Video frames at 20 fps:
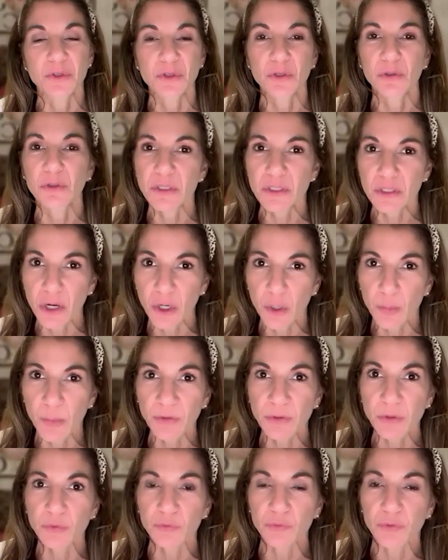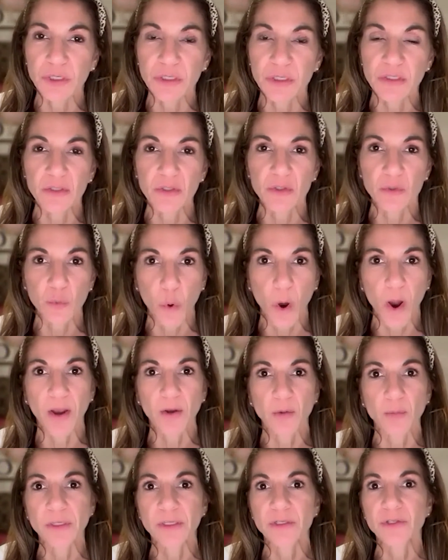So let's talk about the reasons
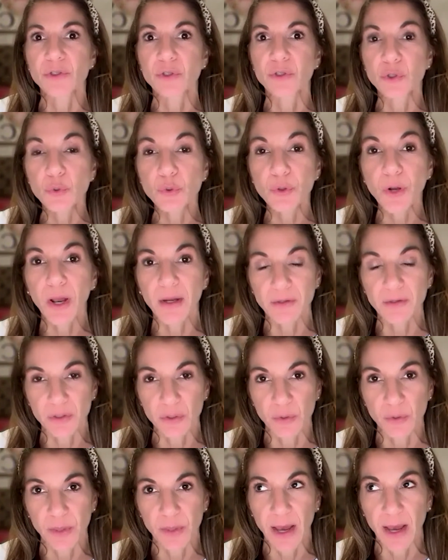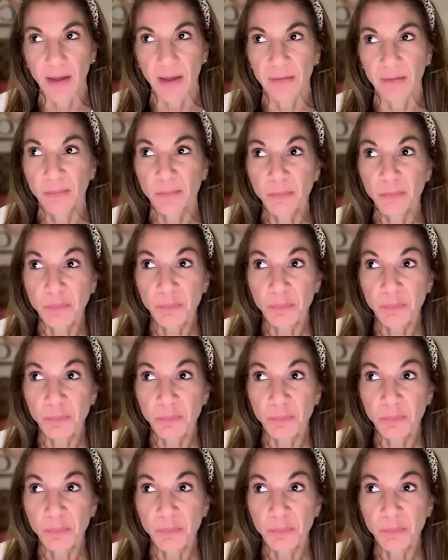why we do not do that.